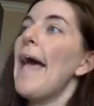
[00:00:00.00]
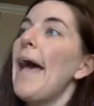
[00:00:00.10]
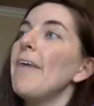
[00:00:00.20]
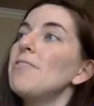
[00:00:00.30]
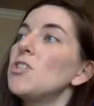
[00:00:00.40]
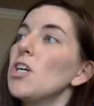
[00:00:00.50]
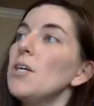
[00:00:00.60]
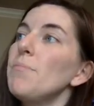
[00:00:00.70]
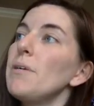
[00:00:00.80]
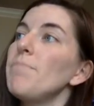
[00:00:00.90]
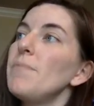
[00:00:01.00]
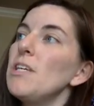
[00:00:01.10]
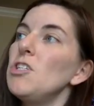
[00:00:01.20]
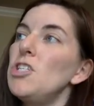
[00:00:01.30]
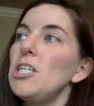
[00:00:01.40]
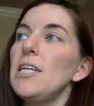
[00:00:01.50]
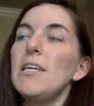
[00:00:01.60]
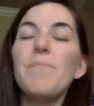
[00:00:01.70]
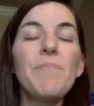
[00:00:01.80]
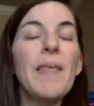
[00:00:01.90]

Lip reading: F sharp, G,